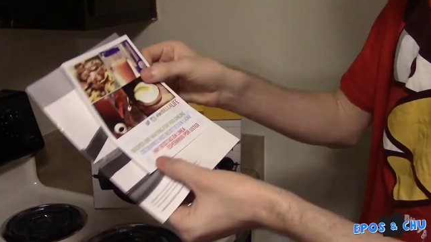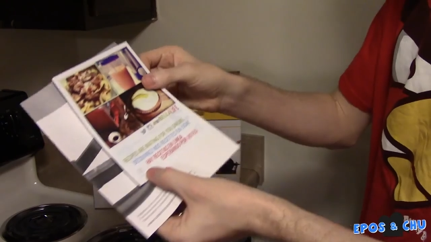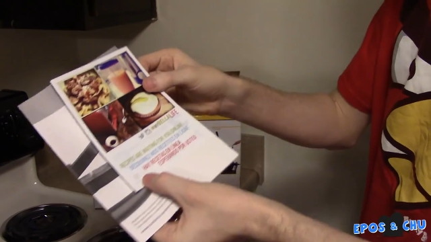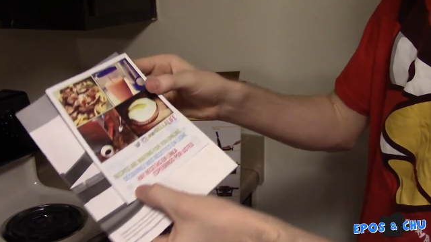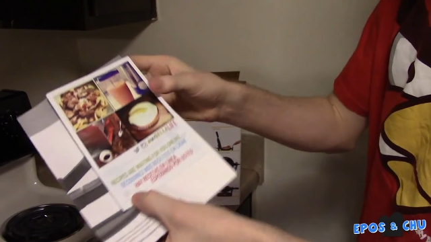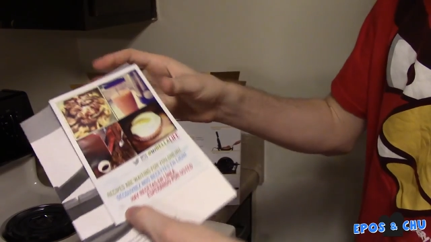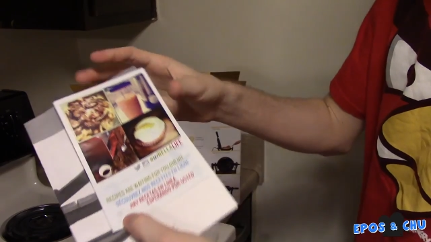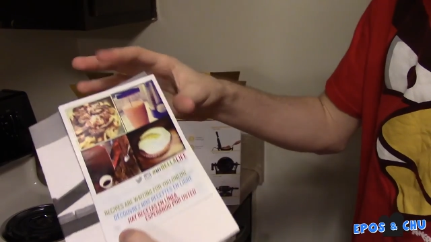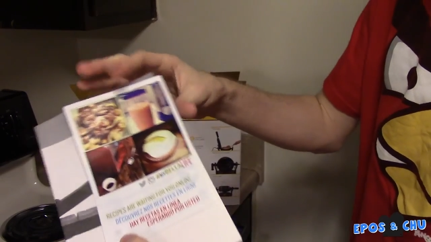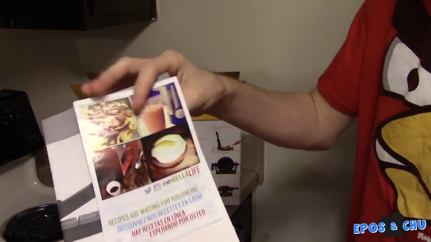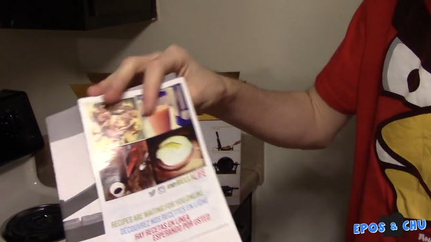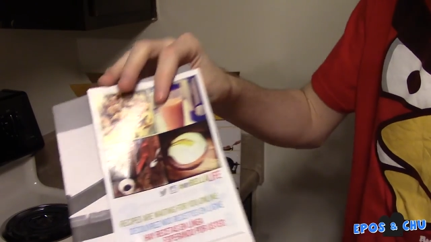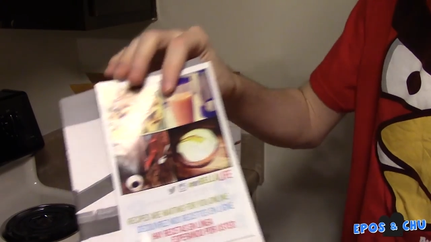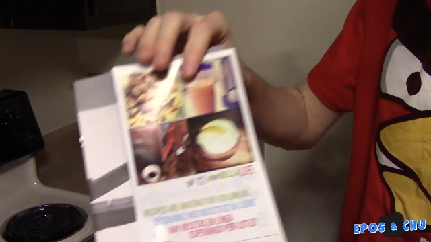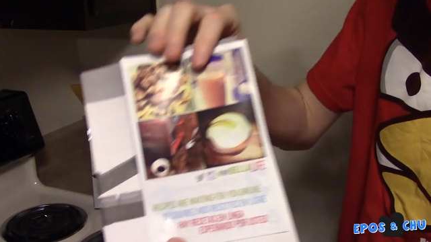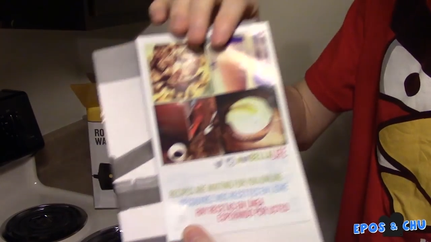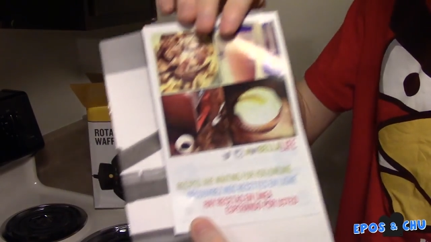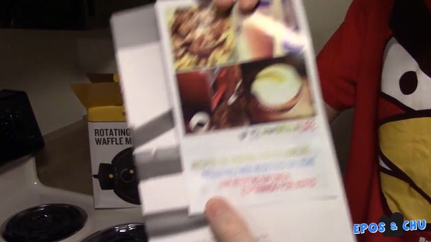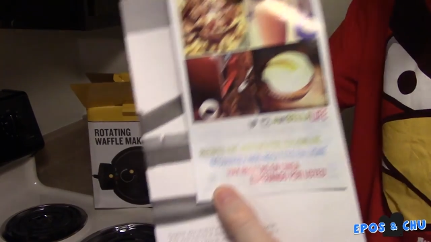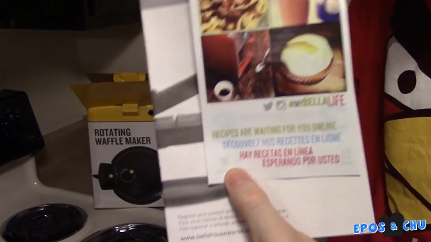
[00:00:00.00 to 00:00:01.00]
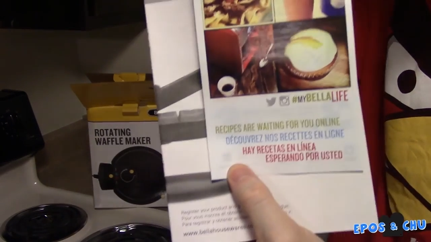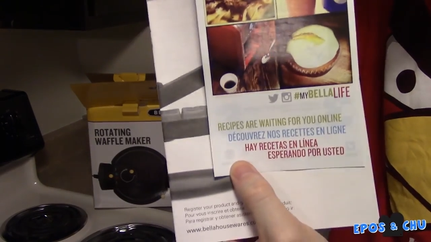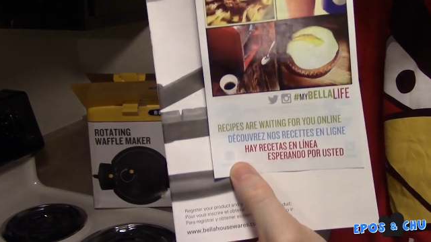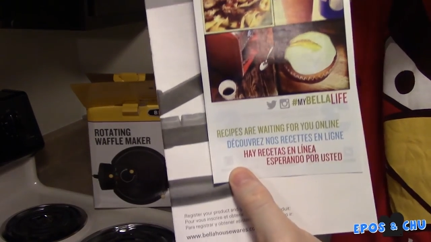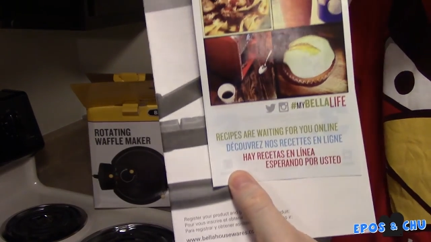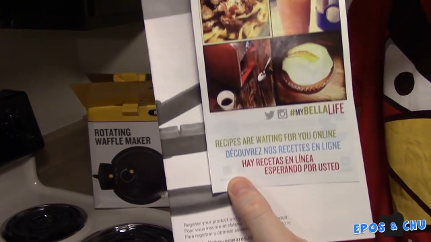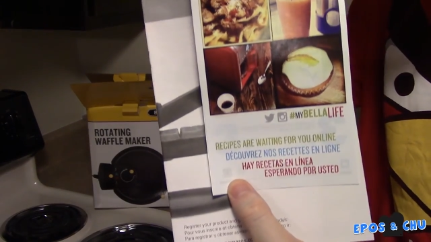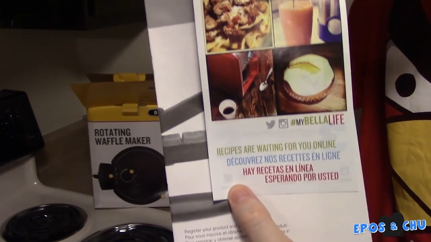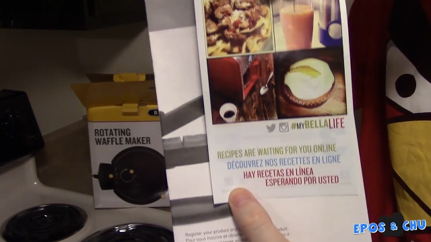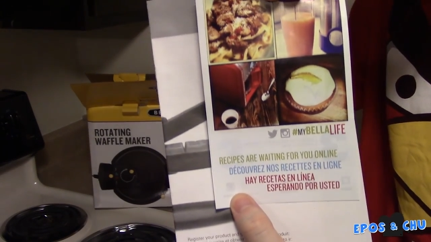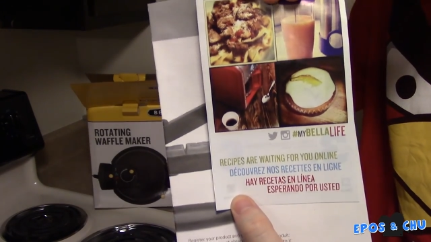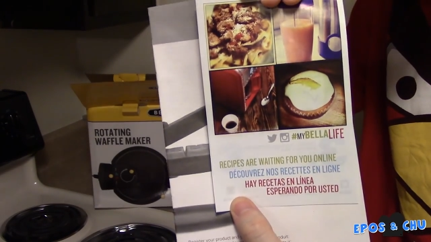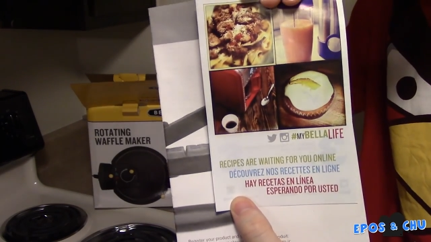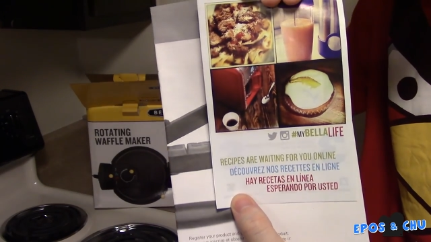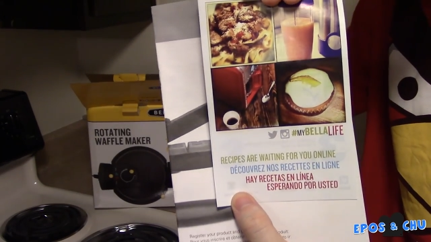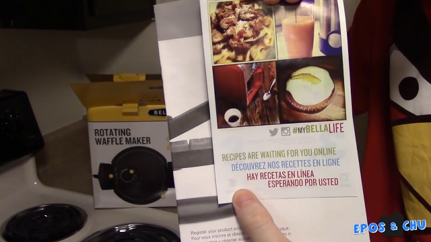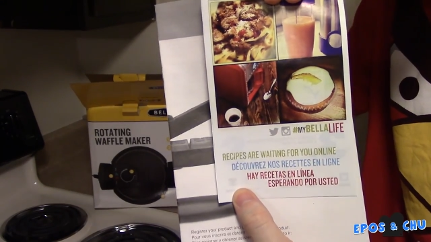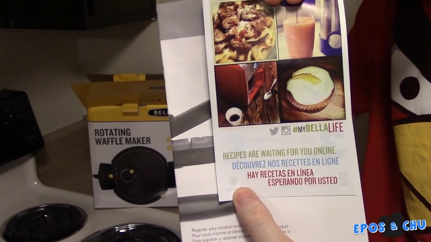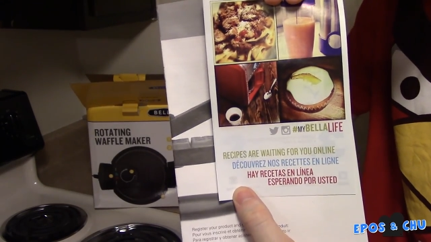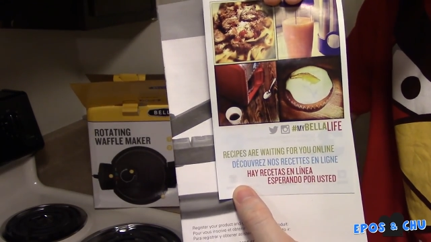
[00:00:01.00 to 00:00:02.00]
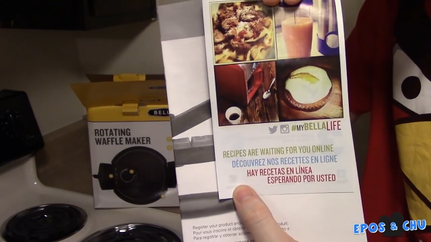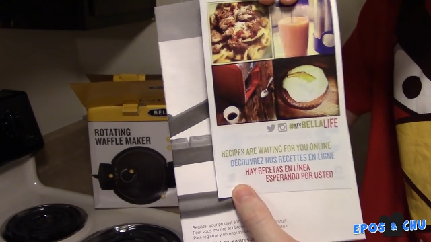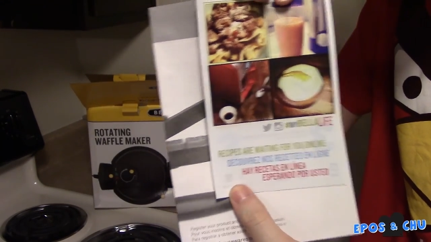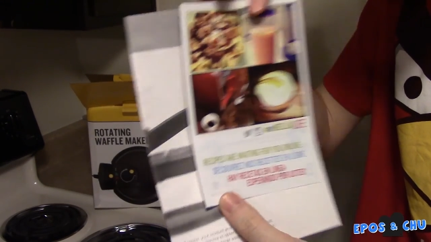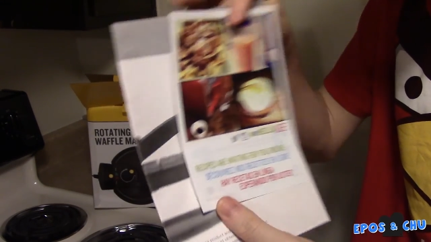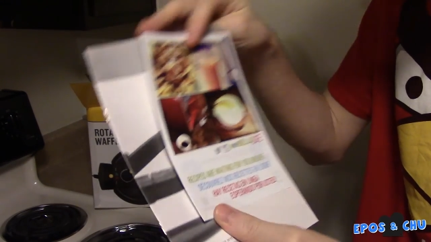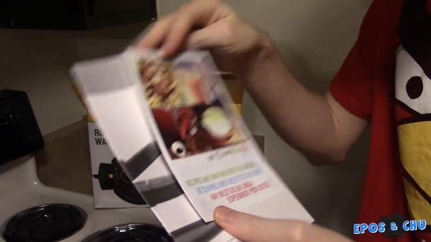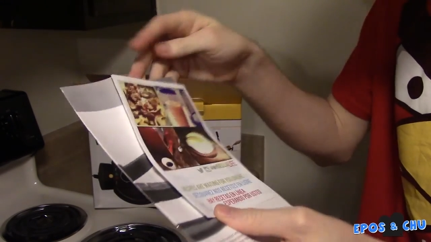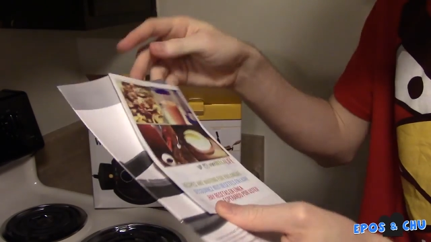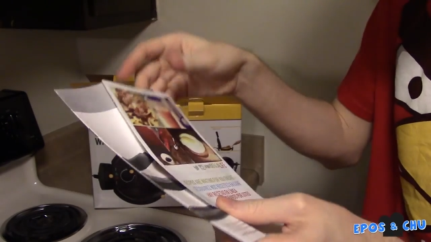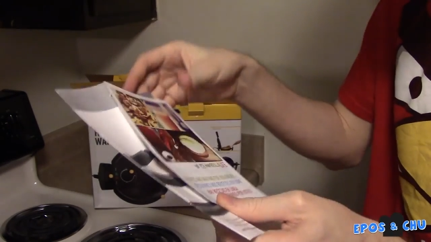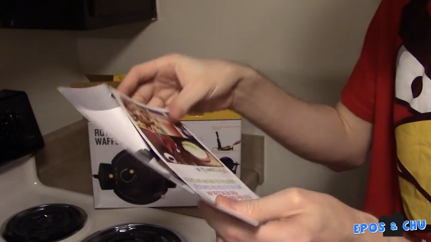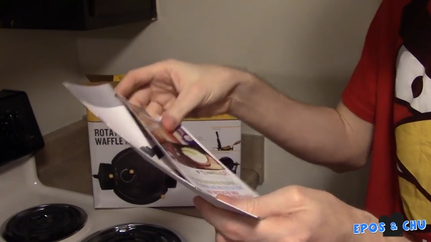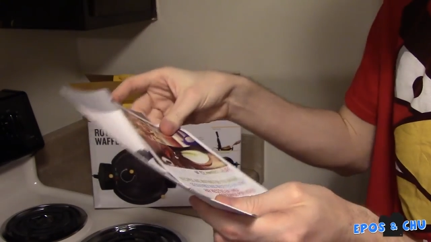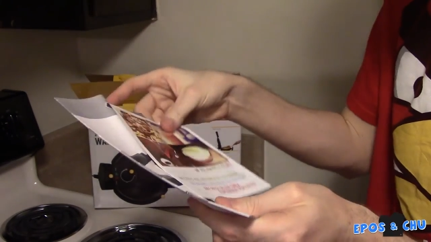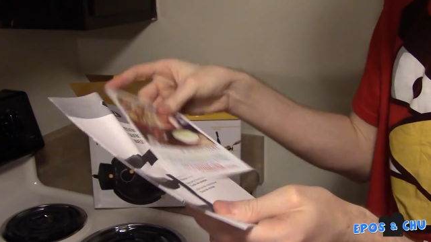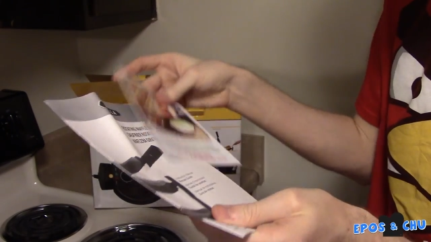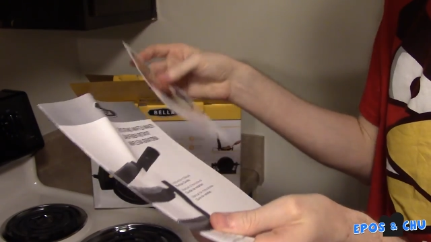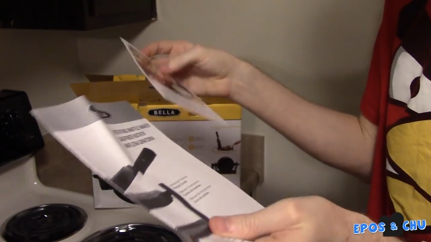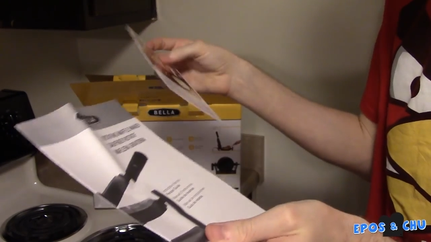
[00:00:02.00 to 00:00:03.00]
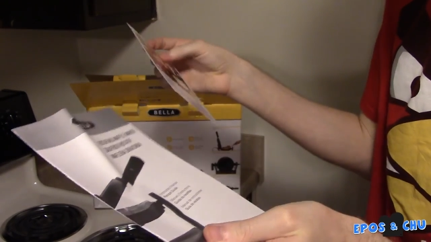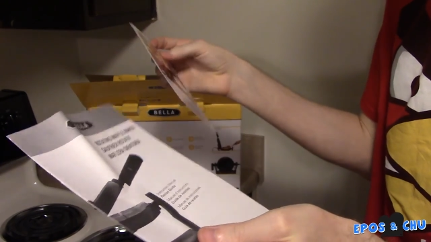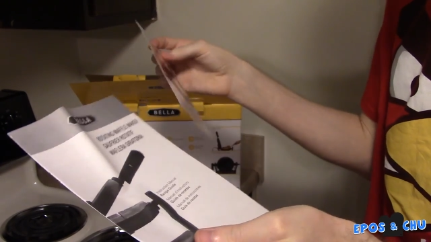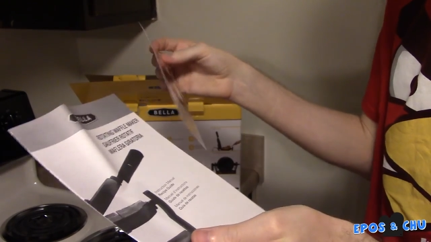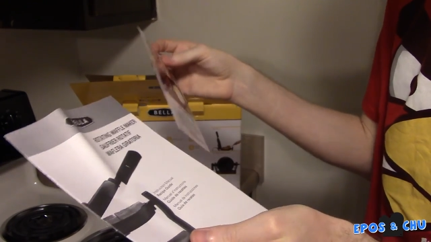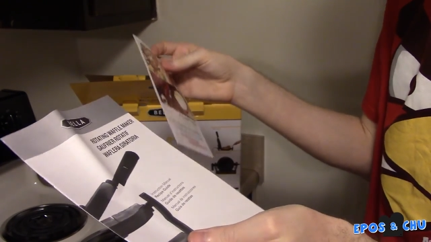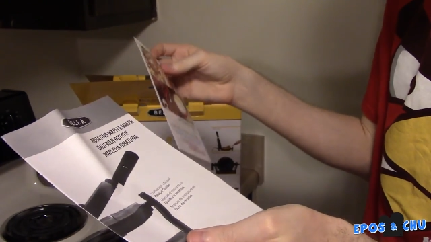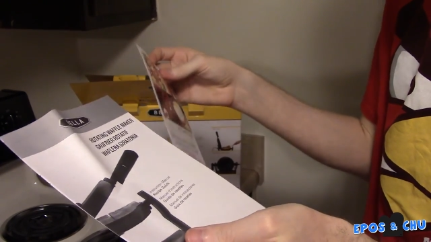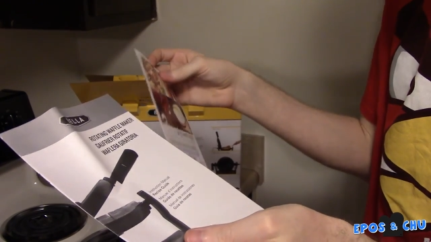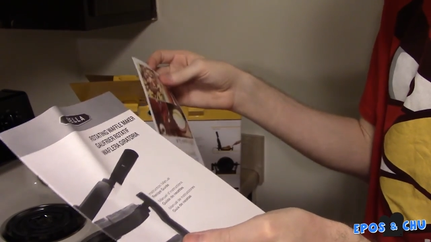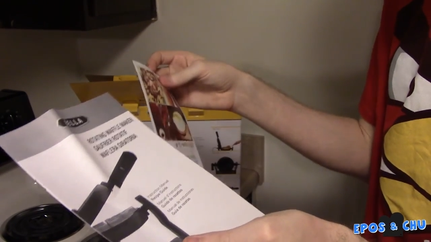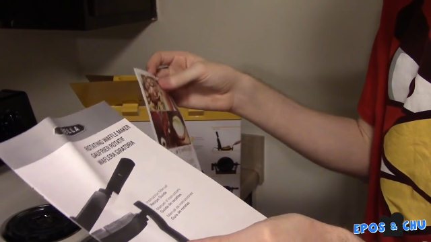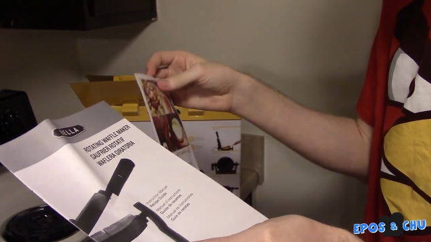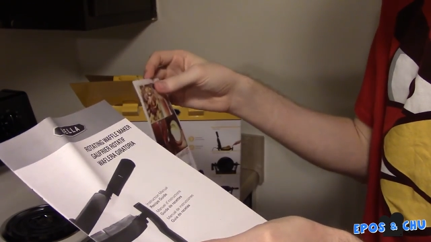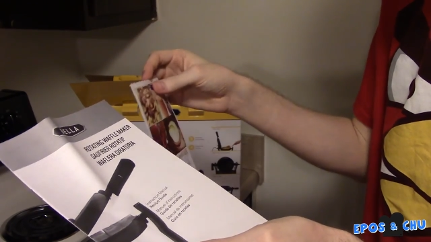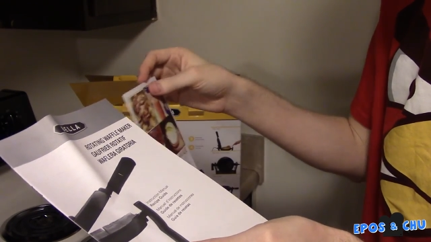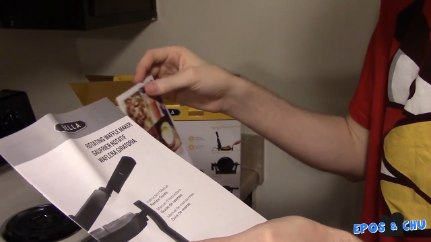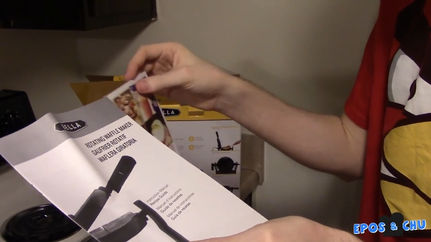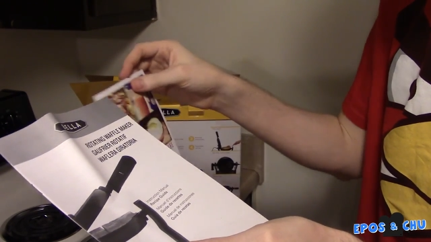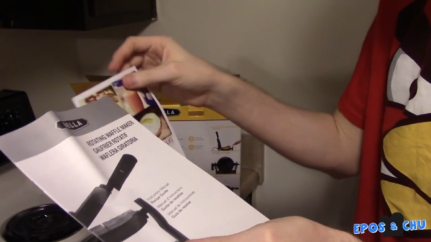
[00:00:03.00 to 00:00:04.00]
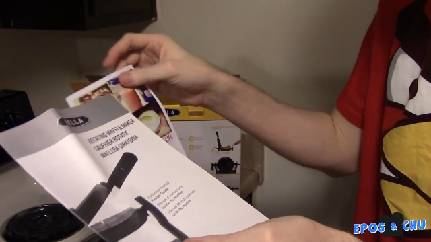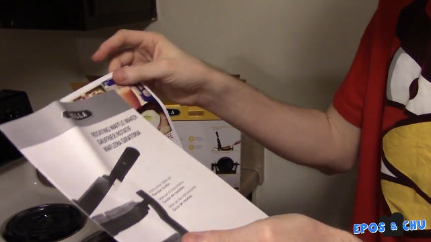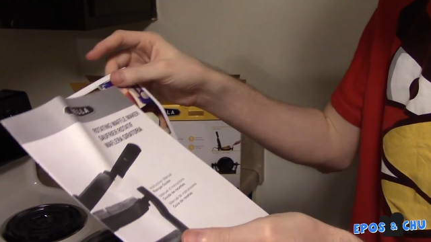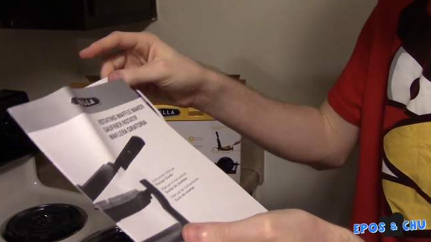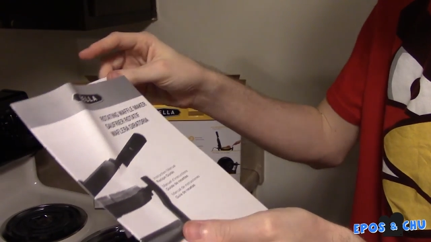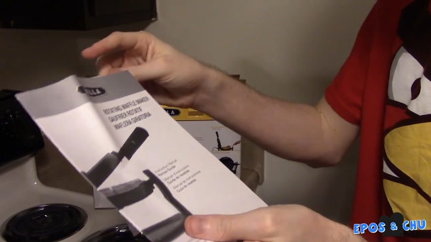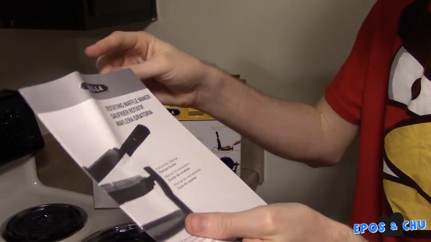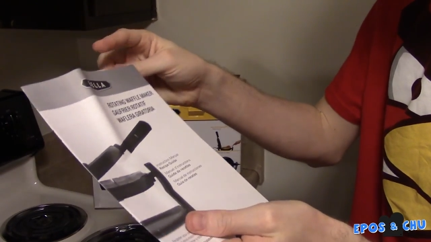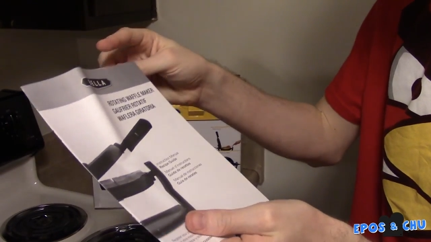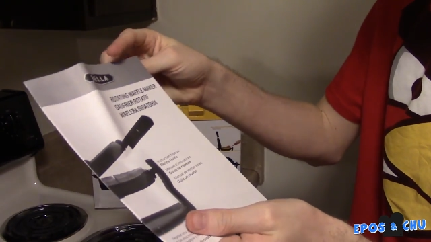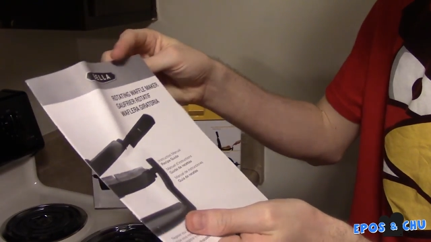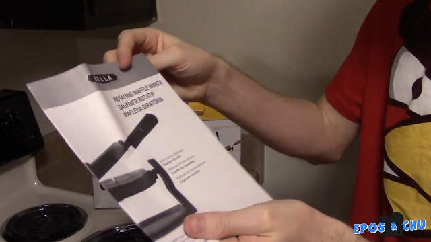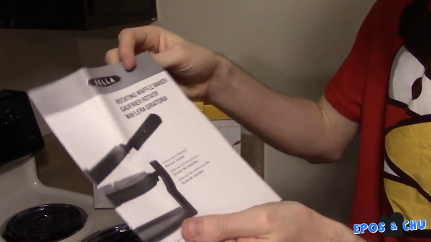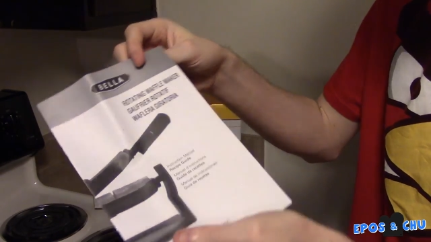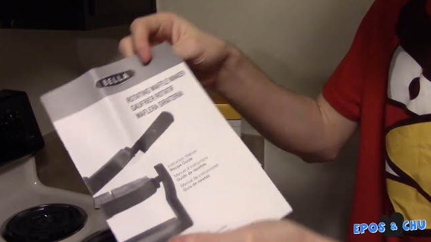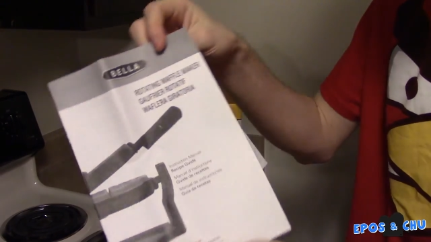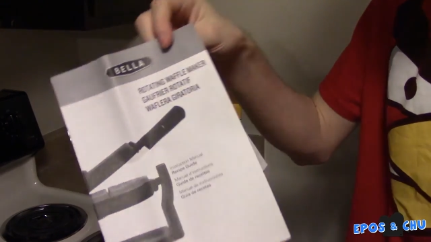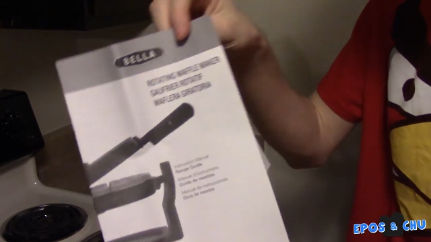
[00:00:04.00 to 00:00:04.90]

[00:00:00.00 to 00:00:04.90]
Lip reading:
No face is visible, so there are no lips to read.